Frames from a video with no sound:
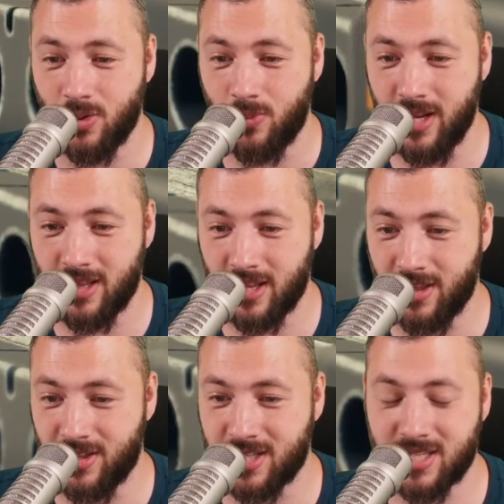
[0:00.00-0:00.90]
with
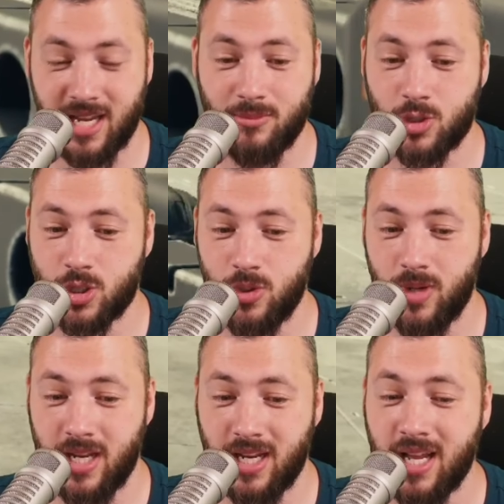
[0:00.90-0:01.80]
the same
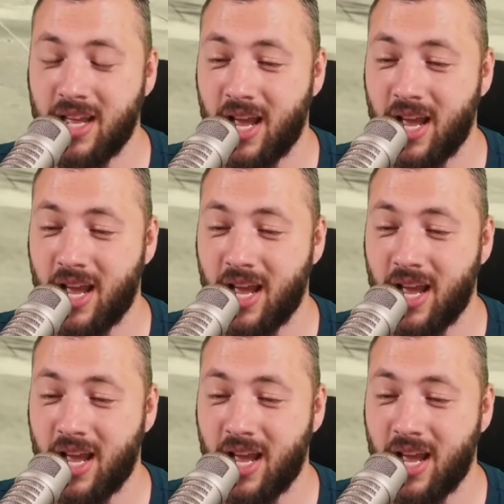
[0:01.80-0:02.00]
shooting